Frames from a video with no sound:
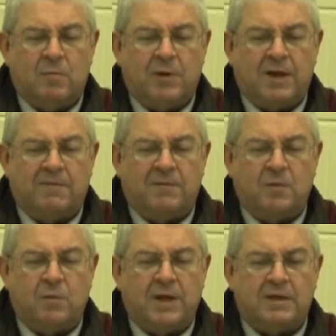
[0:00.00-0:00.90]
within a
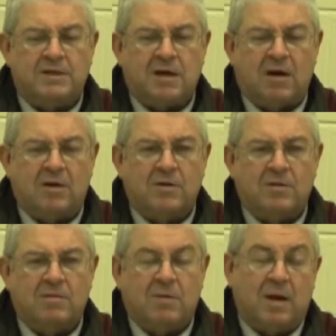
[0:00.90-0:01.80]
few weeks started,
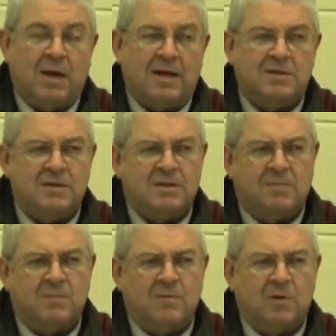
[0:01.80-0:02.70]
you know, actually
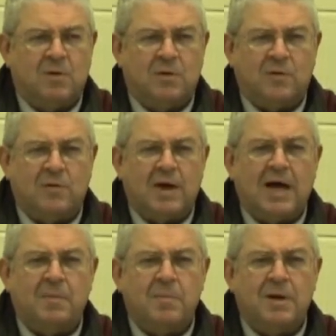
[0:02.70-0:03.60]
some earlier than
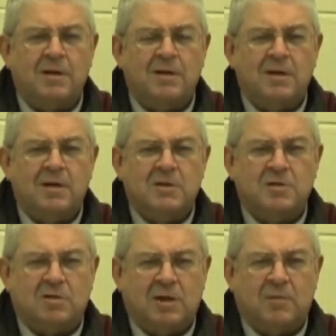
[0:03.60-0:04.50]
that, but
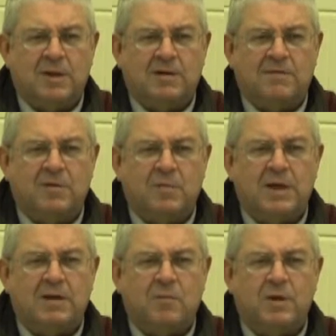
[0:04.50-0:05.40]
certainly within a few
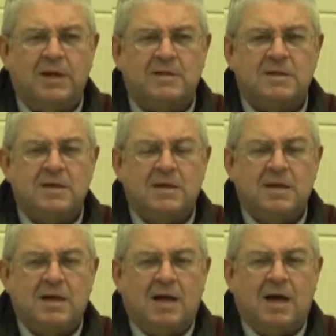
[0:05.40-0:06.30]
weeks,
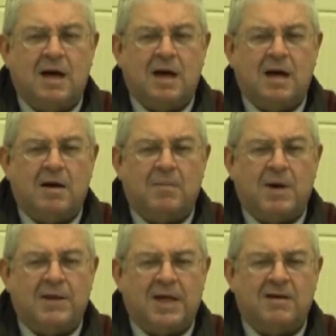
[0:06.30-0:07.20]

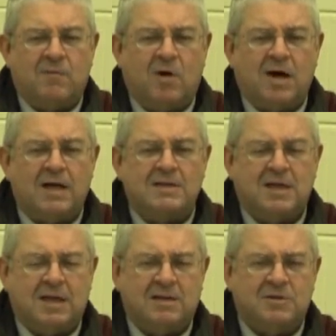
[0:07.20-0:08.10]
by the end of
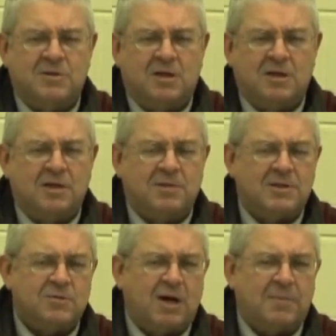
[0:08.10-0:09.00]
August, I think
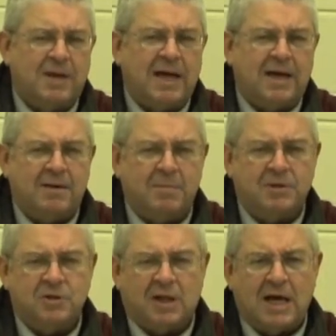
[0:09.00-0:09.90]
the strike began in
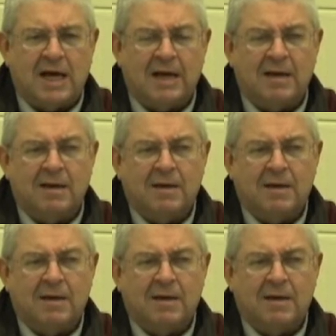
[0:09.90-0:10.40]
mid-July,